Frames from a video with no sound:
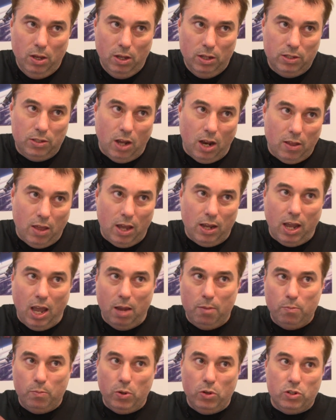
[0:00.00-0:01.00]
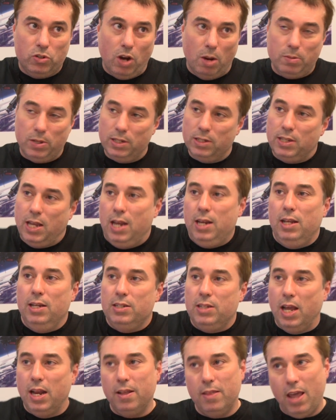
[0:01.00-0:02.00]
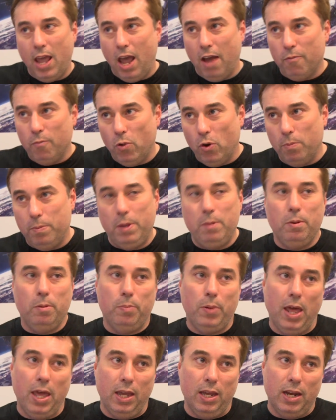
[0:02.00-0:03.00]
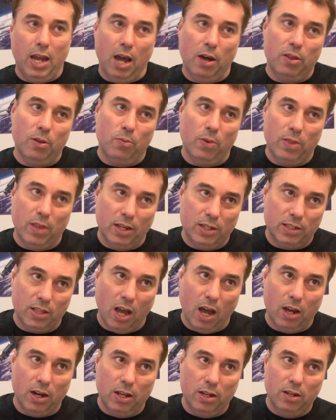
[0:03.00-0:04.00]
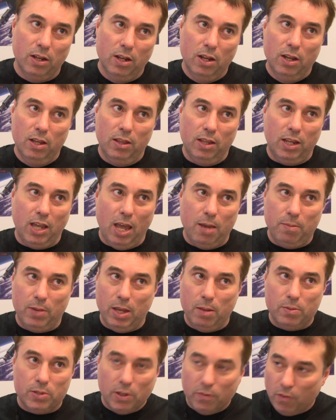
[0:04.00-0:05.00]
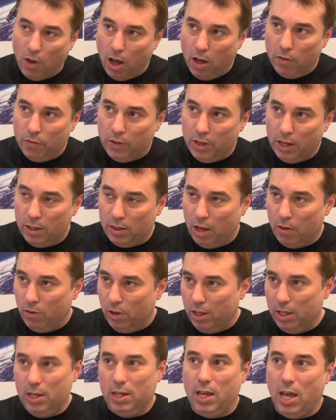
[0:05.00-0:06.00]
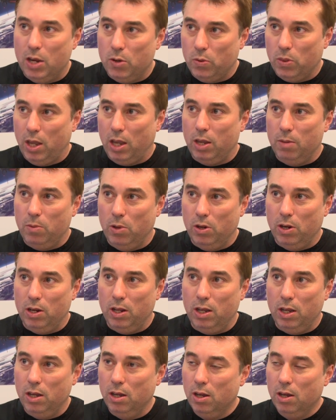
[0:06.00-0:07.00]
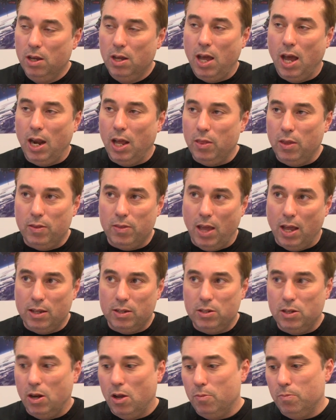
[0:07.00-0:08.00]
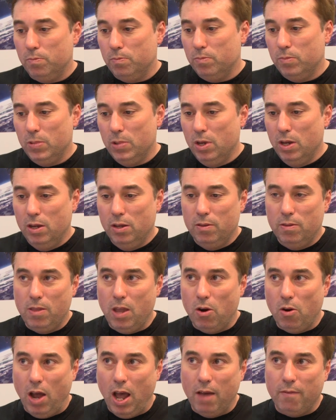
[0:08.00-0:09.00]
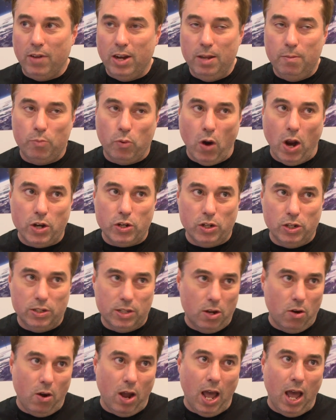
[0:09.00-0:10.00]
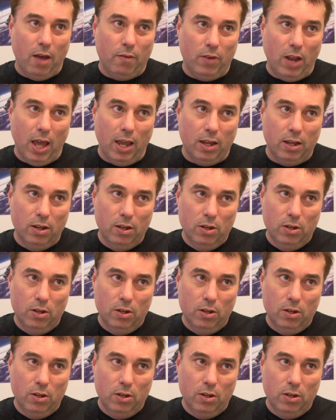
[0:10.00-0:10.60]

started that game, bootstrapped it, it's 10 years later, they have more people playing it now than when they started. The game keeps evolving, they really engage with their community, and I think that's, they don't have any pressures, they don't have like